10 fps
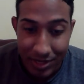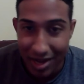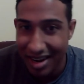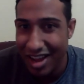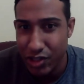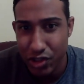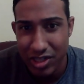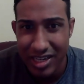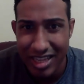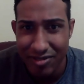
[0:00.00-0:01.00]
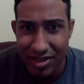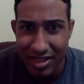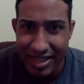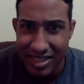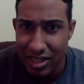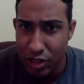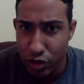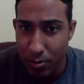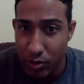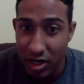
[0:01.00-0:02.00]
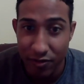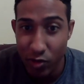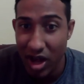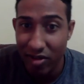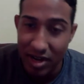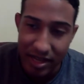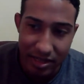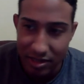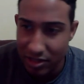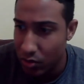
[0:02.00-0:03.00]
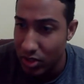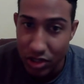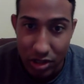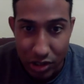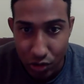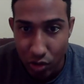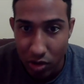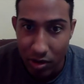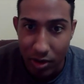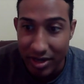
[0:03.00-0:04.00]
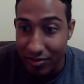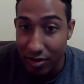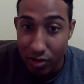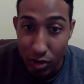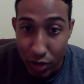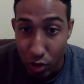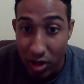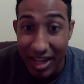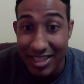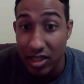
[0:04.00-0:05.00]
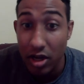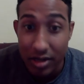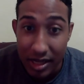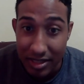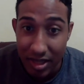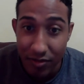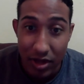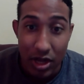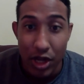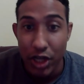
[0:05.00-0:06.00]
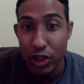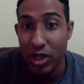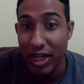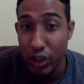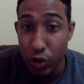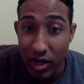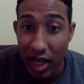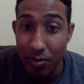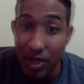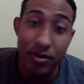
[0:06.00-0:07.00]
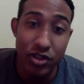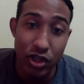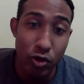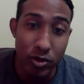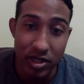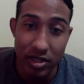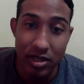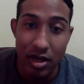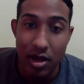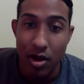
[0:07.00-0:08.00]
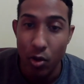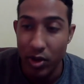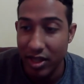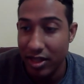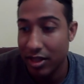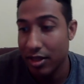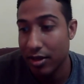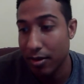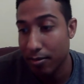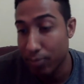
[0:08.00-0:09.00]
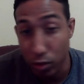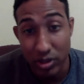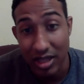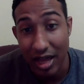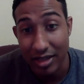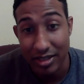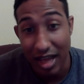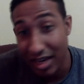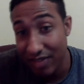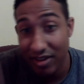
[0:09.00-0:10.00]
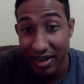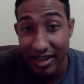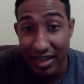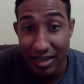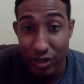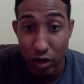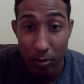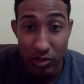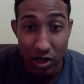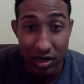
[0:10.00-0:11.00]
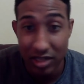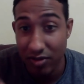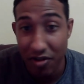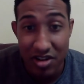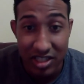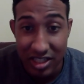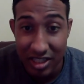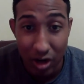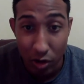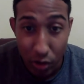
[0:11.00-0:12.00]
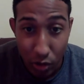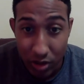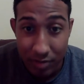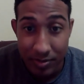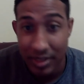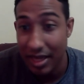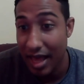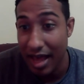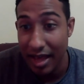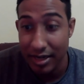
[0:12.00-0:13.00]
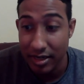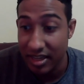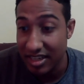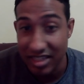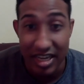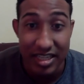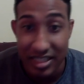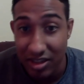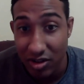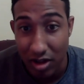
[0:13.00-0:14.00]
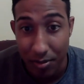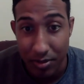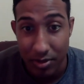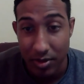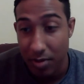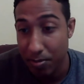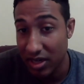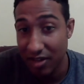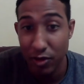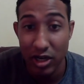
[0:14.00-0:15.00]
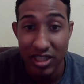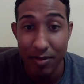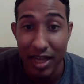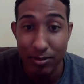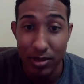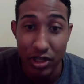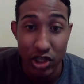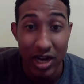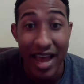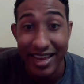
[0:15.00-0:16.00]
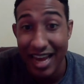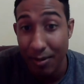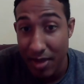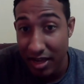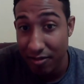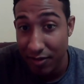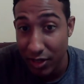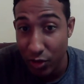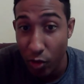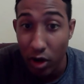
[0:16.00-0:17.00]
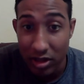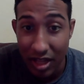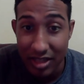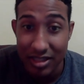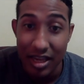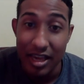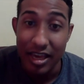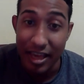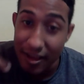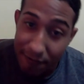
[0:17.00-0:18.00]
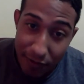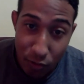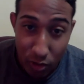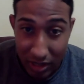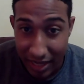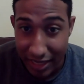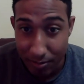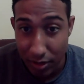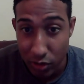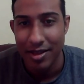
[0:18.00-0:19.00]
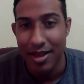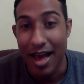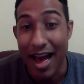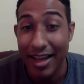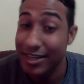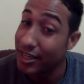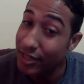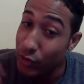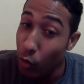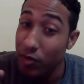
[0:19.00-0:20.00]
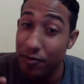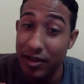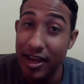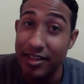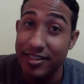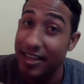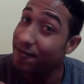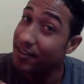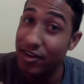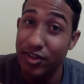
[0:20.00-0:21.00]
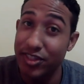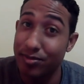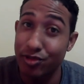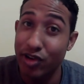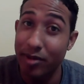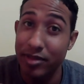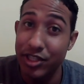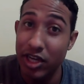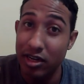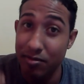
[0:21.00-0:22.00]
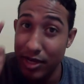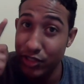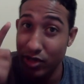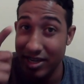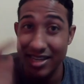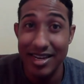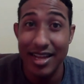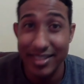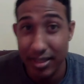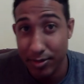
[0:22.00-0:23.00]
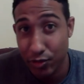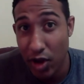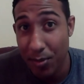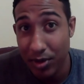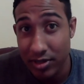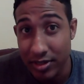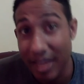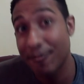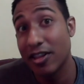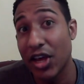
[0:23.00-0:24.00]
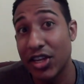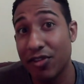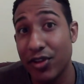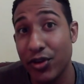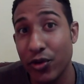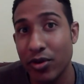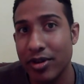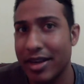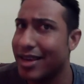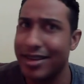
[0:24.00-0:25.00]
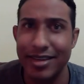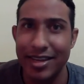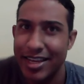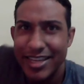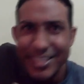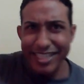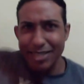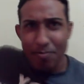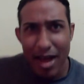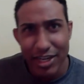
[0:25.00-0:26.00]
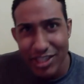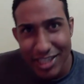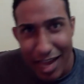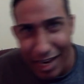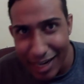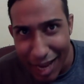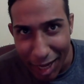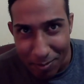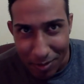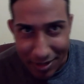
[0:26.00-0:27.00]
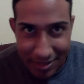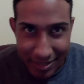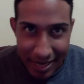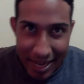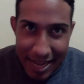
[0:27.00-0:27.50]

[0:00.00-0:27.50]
I'll actually leave a link to the description if you have like a Switch controller or a different controller that's not native, so that you can be able to use it with BlueStacks. I'll leave a link in the description. It's very easy to download. And it's easy to hook up. But if you need some explanation, I can make a video on that if you would like me to. And don't forget, if you're not subscribed to the channel, make sure and hit that subscribe button. If you like the video, hey, smash that like button.